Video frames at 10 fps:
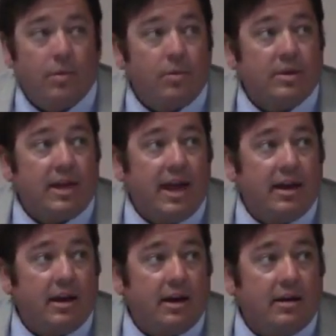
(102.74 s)
With
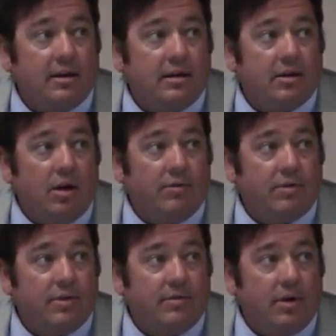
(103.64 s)
that, I call
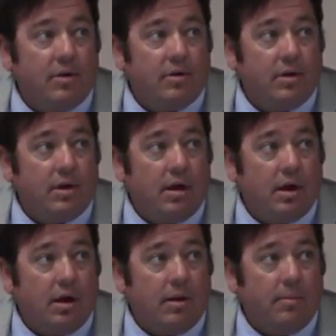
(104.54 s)
for the vote.
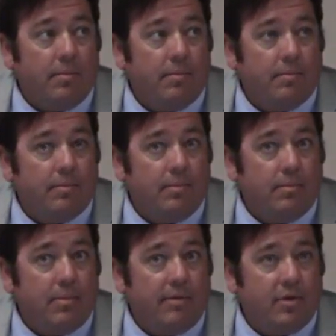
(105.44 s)

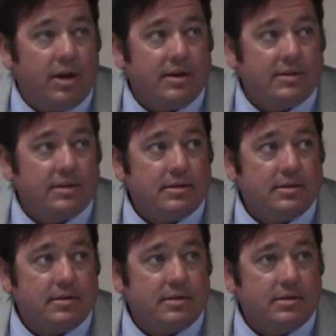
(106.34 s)
Um, My vote, yes.
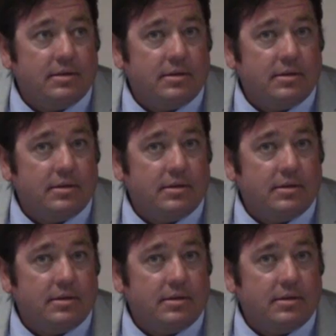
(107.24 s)
Yeah. Yes.